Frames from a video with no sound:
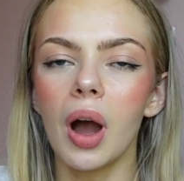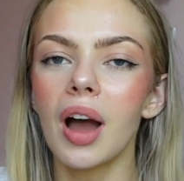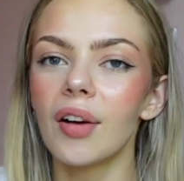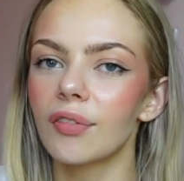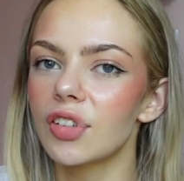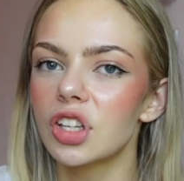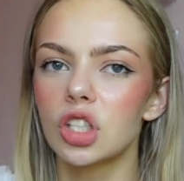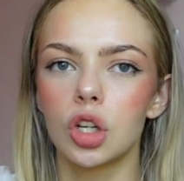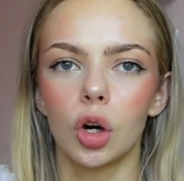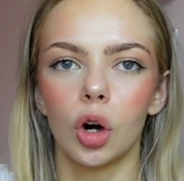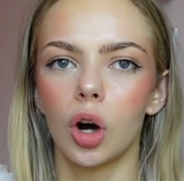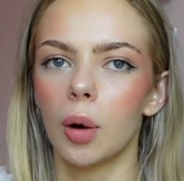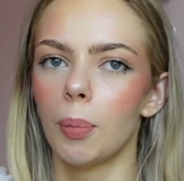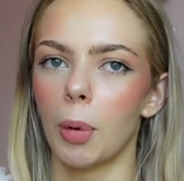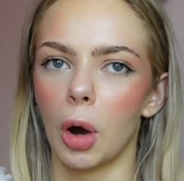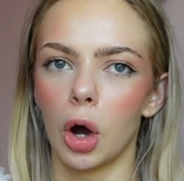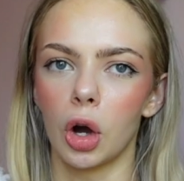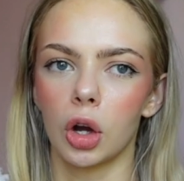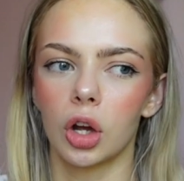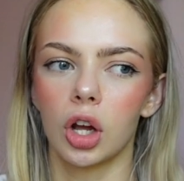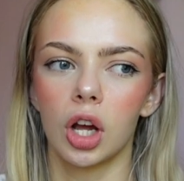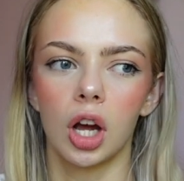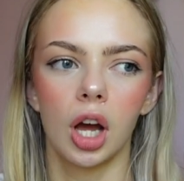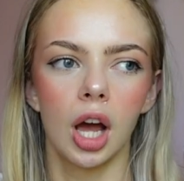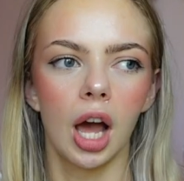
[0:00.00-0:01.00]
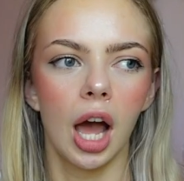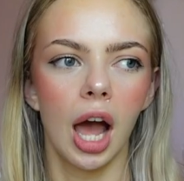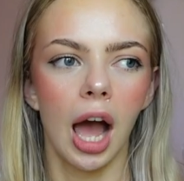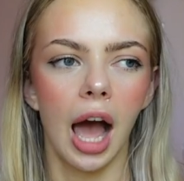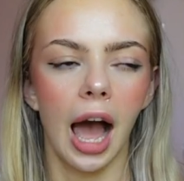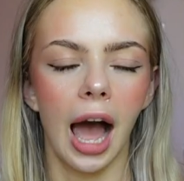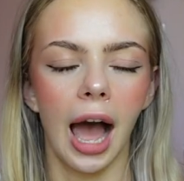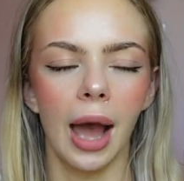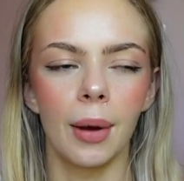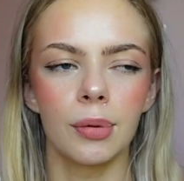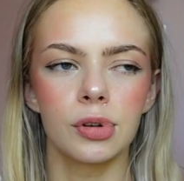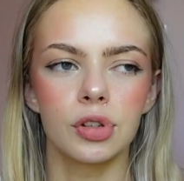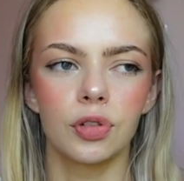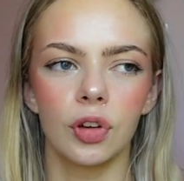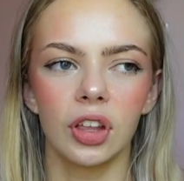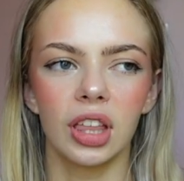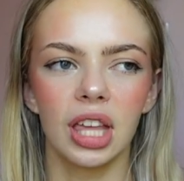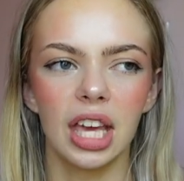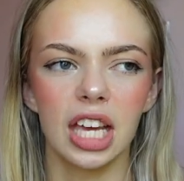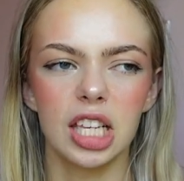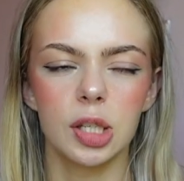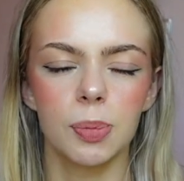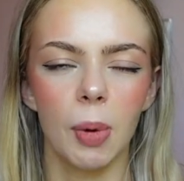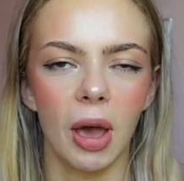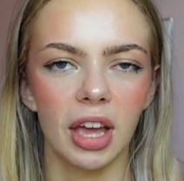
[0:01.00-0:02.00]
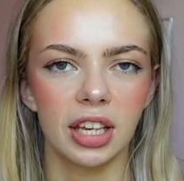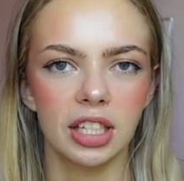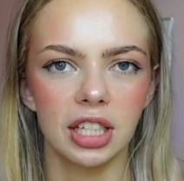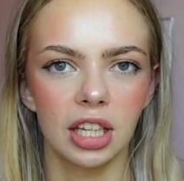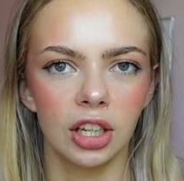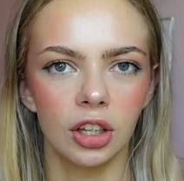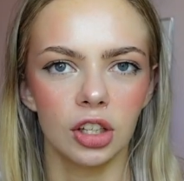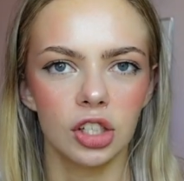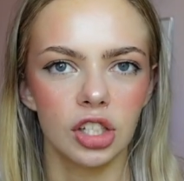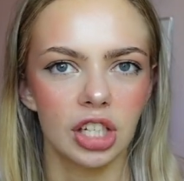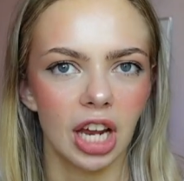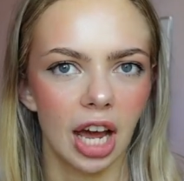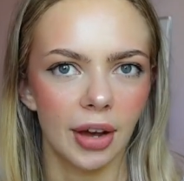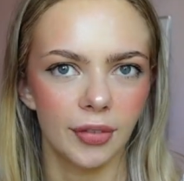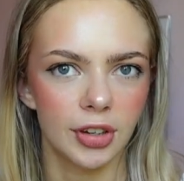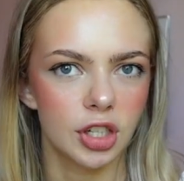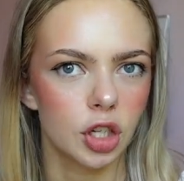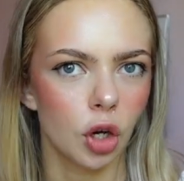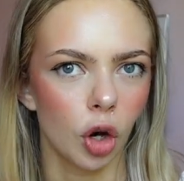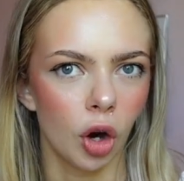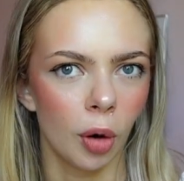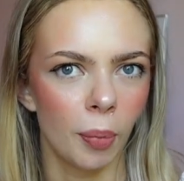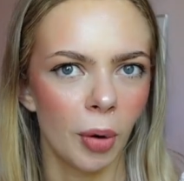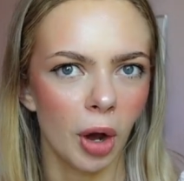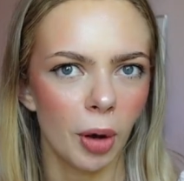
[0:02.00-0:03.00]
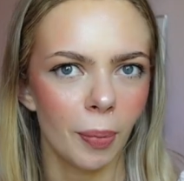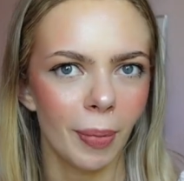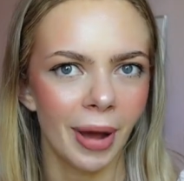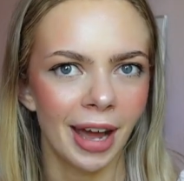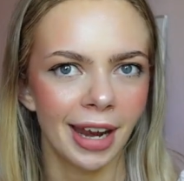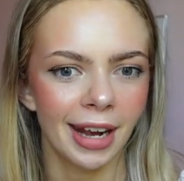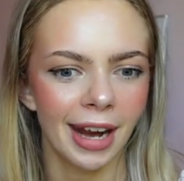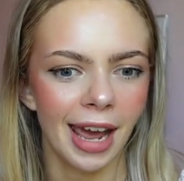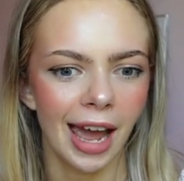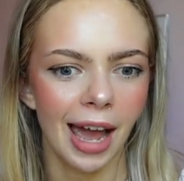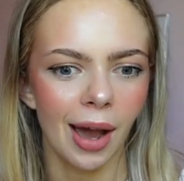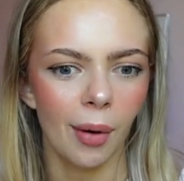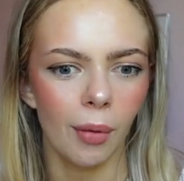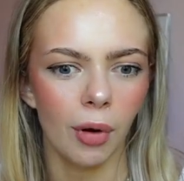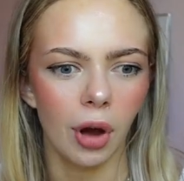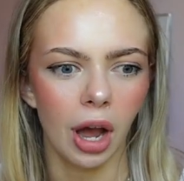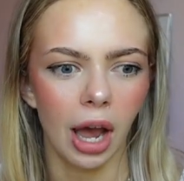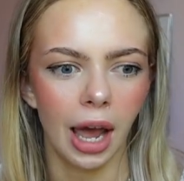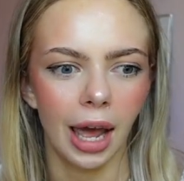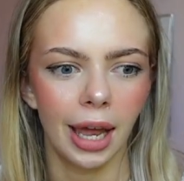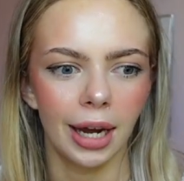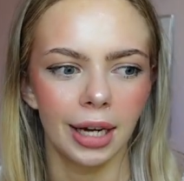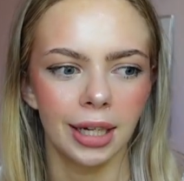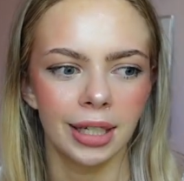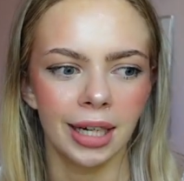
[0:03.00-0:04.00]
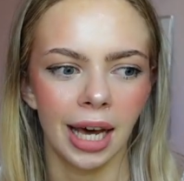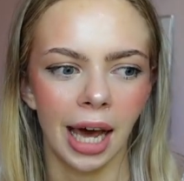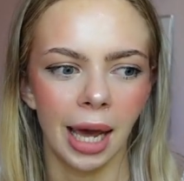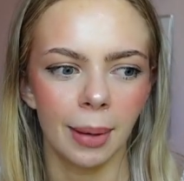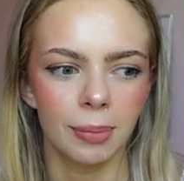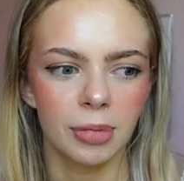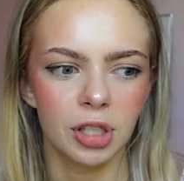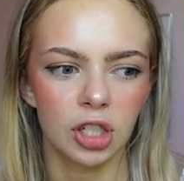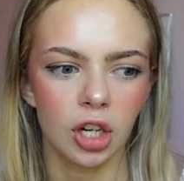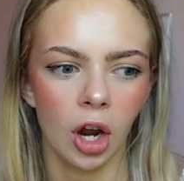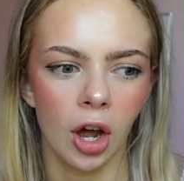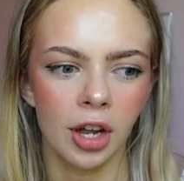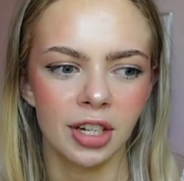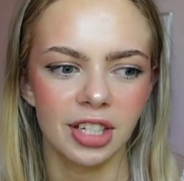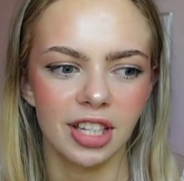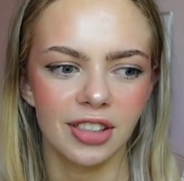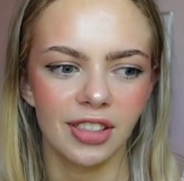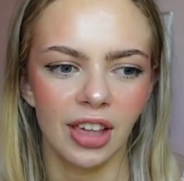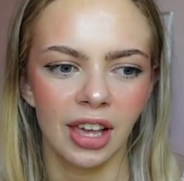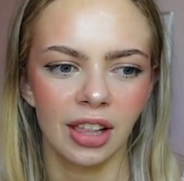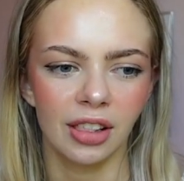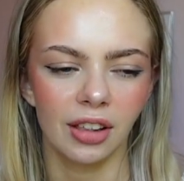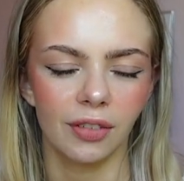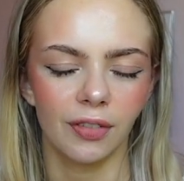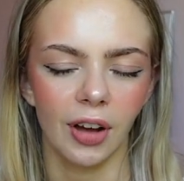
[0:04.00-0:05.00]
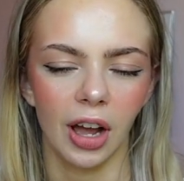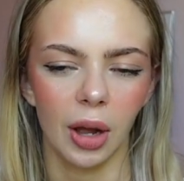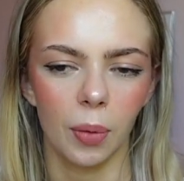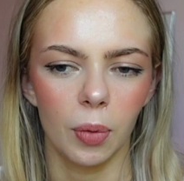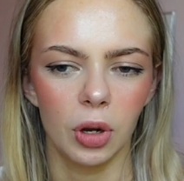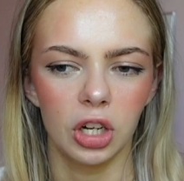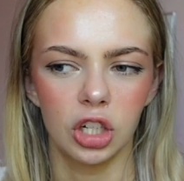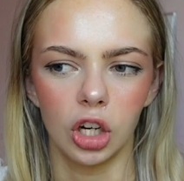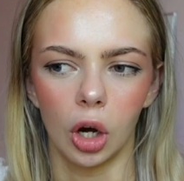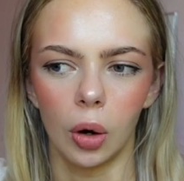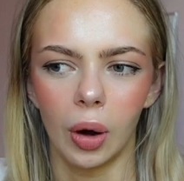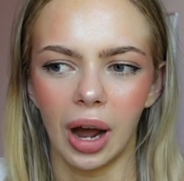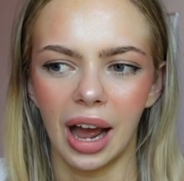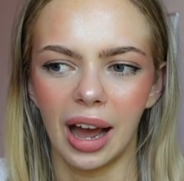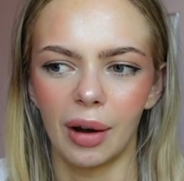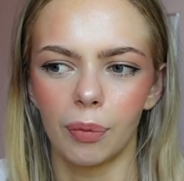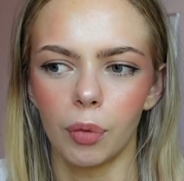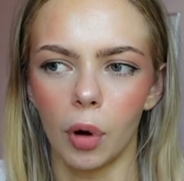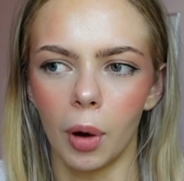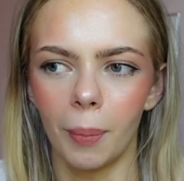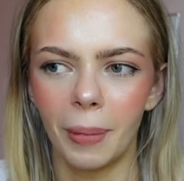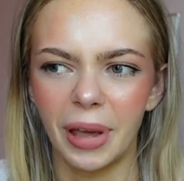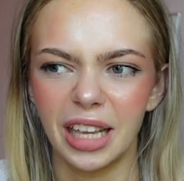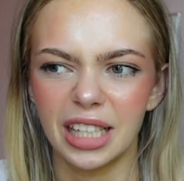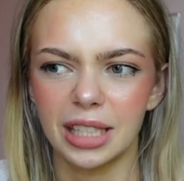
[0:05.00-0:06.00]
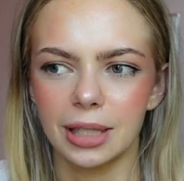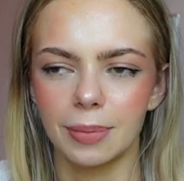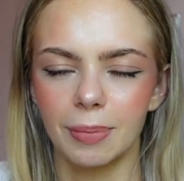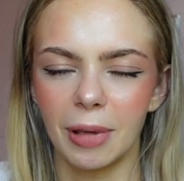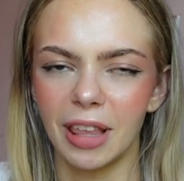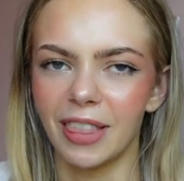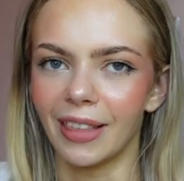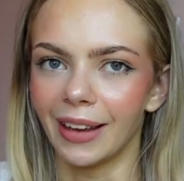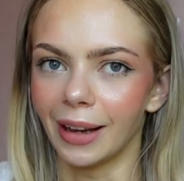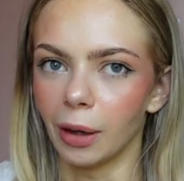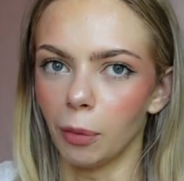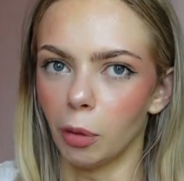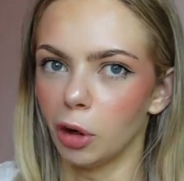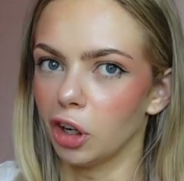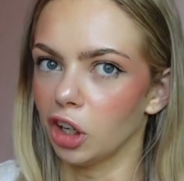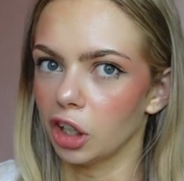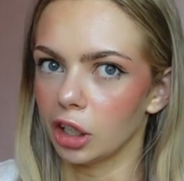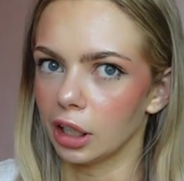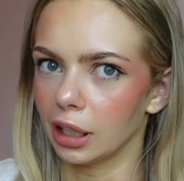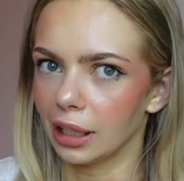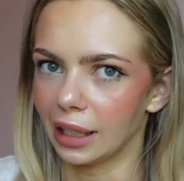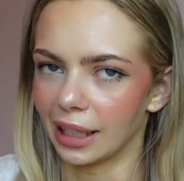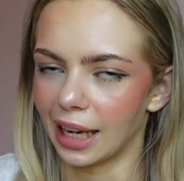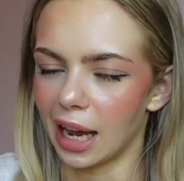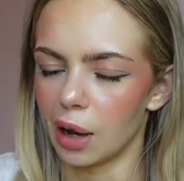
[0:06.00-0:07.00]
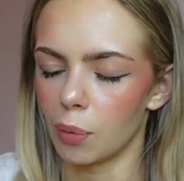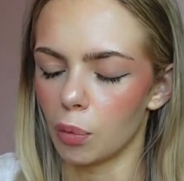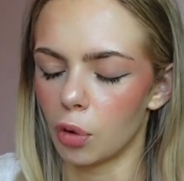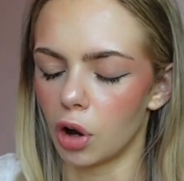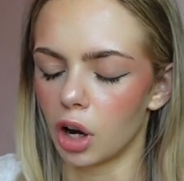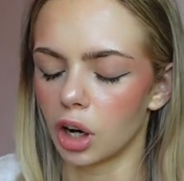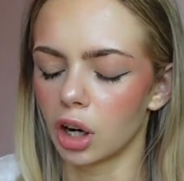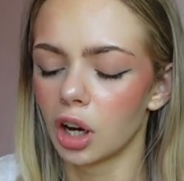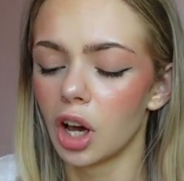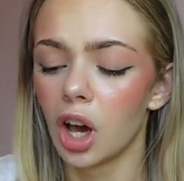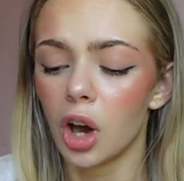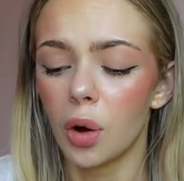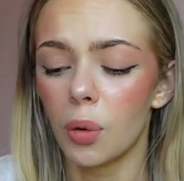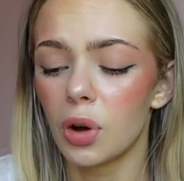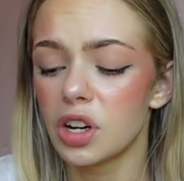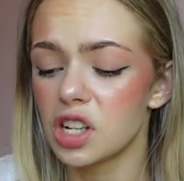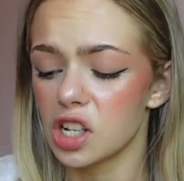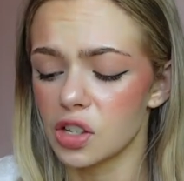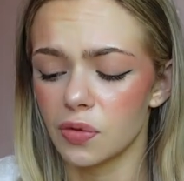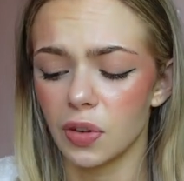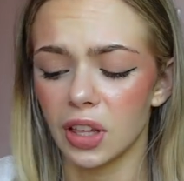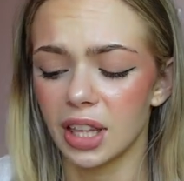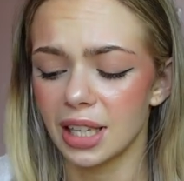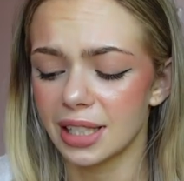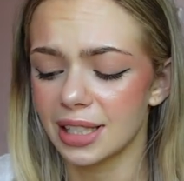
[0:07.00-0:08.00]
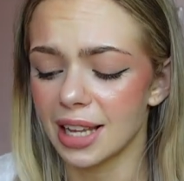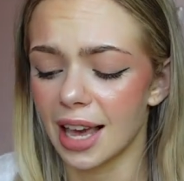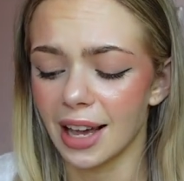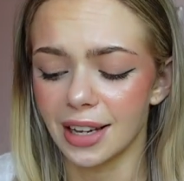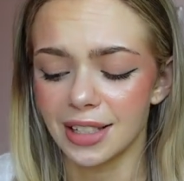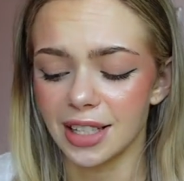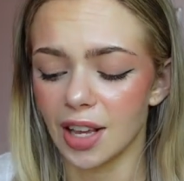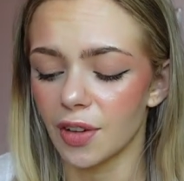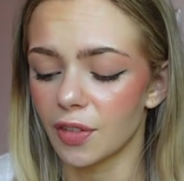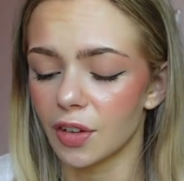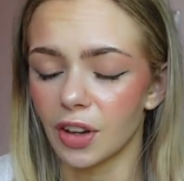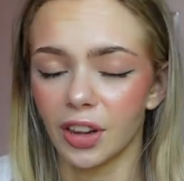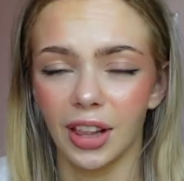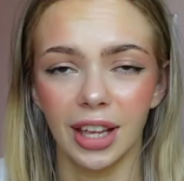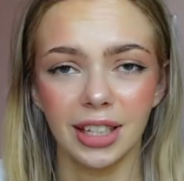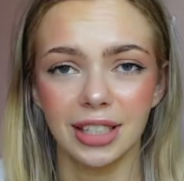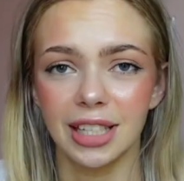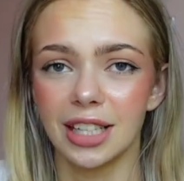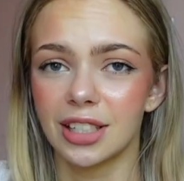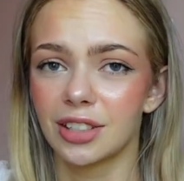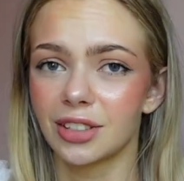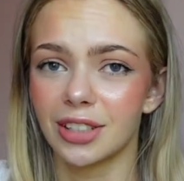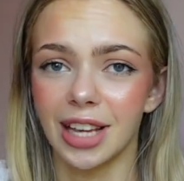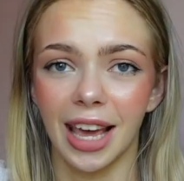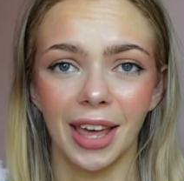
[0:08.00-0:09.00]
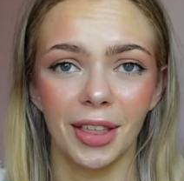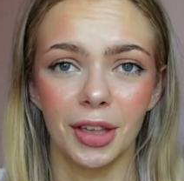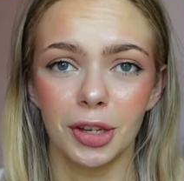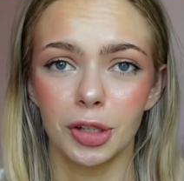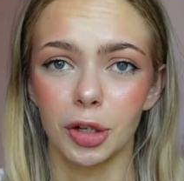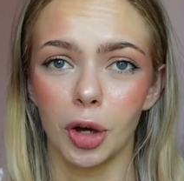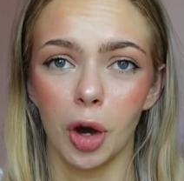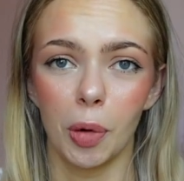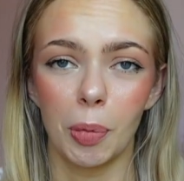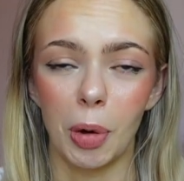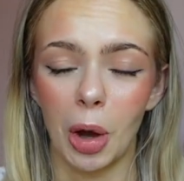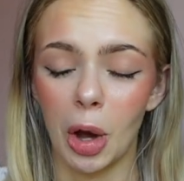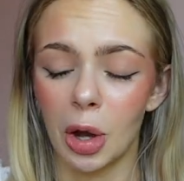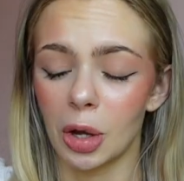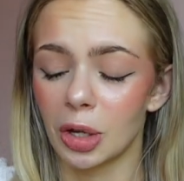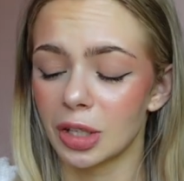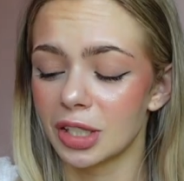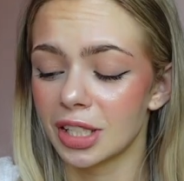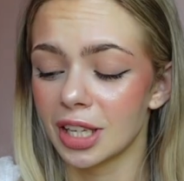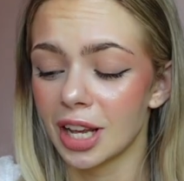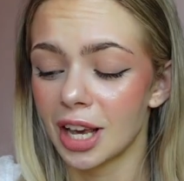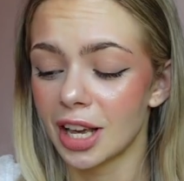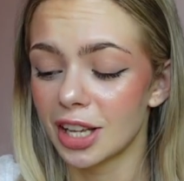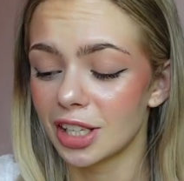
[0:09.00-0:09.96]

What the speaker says: have a tour book. I was really expecting us to have a tour book by now, and I'm starting to think the fact we don't have one makes me think we're not gonna get one, which is really sad, because I've collected Taylor tour books.